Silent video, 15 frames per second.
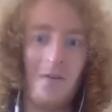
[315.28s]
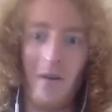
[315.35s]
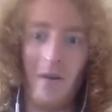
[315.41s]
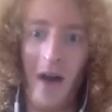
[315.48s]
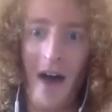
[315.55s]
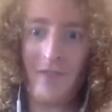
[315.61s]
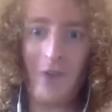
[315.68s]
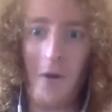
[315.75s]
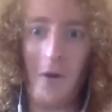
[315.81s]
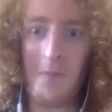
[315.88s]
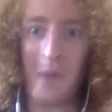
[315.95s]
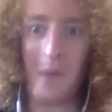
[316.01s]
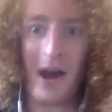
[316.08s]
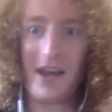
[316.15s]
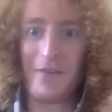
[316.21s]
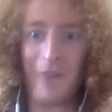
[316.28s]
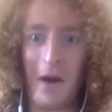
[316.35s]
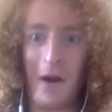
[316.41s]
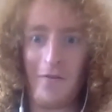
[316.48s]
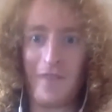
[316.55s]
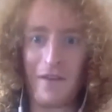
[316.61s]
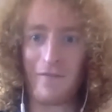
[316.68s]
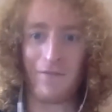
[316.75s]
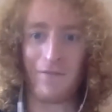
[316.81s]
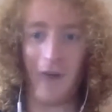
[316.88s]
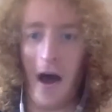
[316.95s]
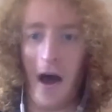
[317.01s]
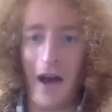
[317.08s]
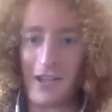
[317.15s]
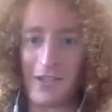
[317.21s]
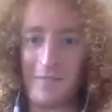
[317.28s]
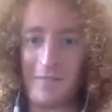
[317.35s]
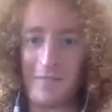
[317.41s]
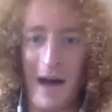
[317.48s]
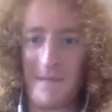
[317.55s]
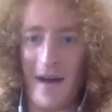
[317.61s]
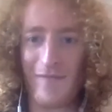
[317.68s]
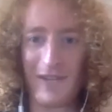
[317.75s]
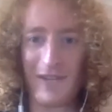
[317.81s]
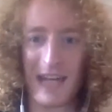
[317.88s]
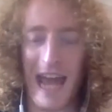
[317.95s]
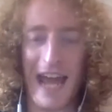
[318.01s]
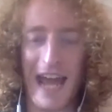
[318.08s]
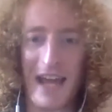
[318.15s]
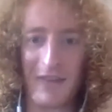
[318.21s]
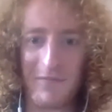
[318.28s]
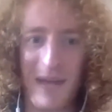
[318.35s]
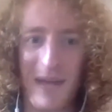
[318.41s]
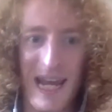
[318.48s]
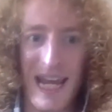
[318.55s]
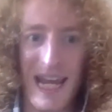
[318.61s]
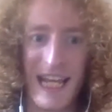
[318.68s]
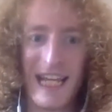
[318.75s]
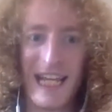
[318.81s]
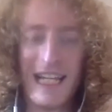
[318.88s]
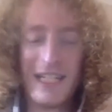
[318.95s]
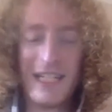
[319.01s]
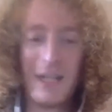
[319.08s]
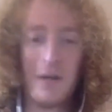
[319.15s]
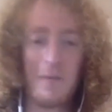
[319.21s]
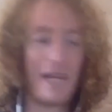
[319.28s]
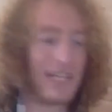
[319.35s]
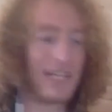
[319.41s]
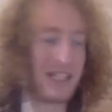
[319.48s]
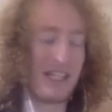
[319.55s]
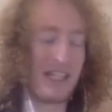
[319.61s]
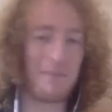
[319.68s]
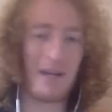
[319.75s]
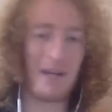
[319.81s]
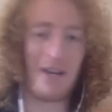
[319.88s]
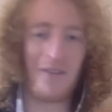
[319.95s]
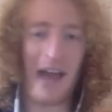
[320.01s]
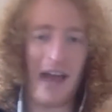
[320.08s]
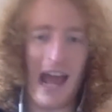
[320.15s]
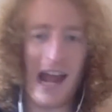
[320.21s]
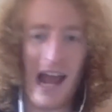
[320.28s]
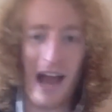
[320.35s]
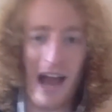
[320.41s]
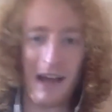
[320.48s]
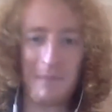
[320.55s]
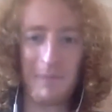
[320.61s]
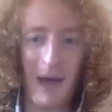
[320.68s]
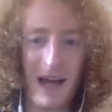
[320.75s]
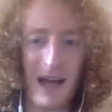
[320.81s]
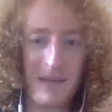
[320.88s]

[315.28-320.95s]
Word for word: Well, I've got bloody velvet furs that my mother gave me. She'll be slipping around like a bloody